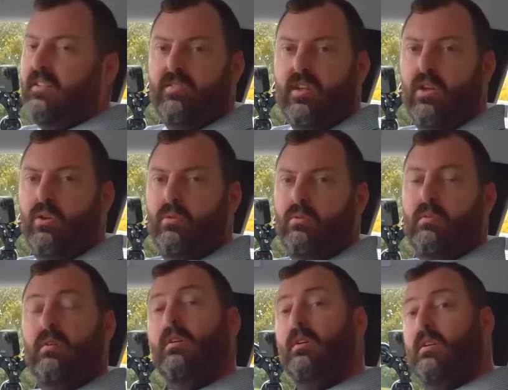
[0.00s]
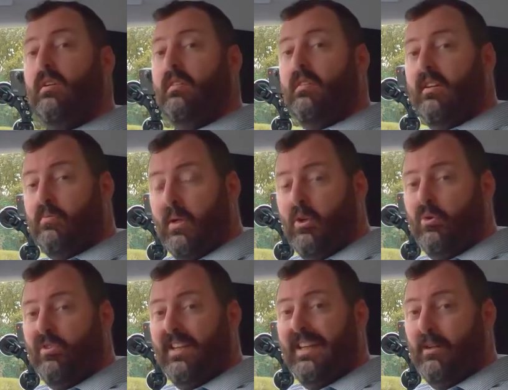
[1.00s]
So this one
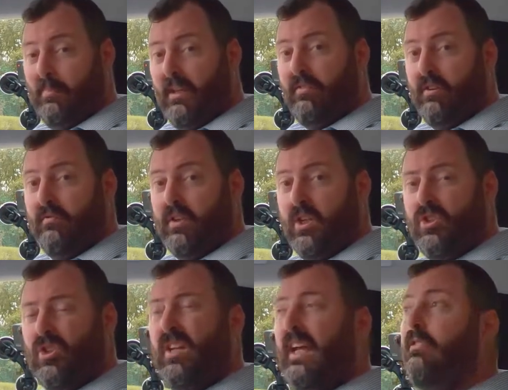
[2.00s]
causes a little bit of confusion.